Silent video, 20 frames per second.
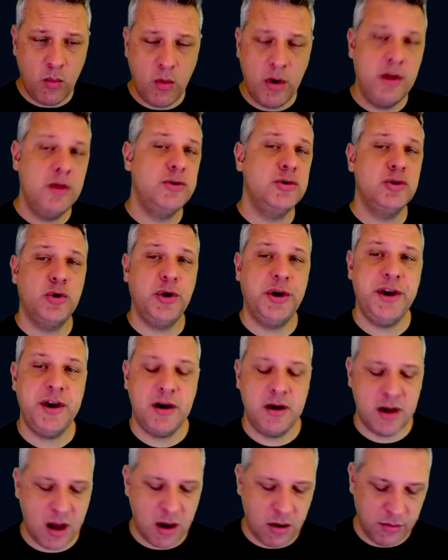want you to do
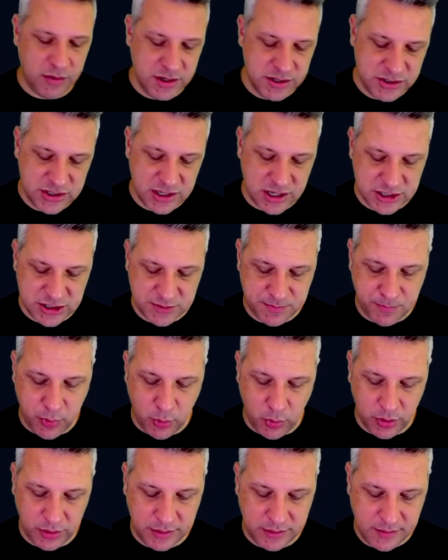here now is just
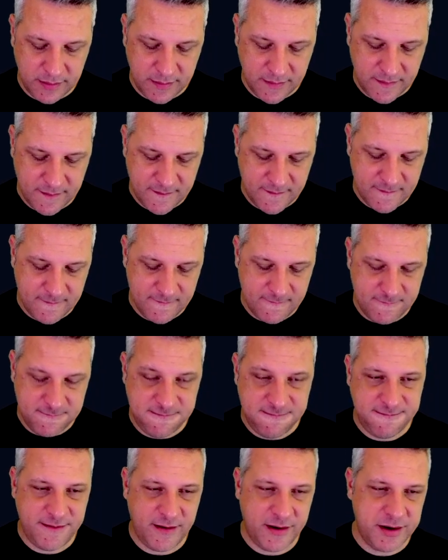put
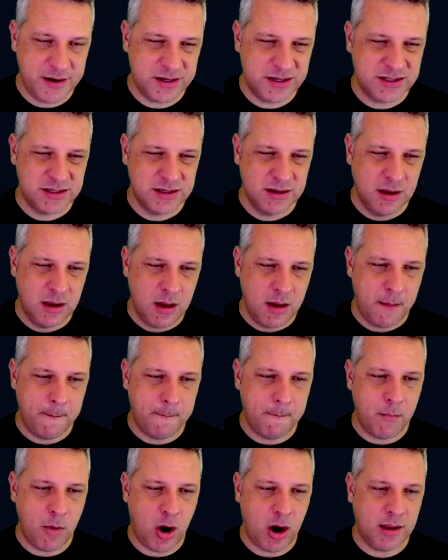first
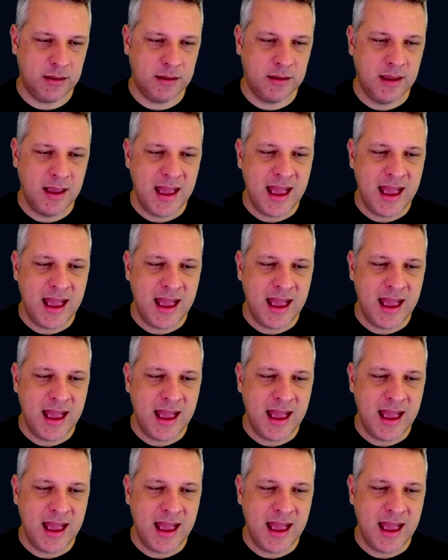mod.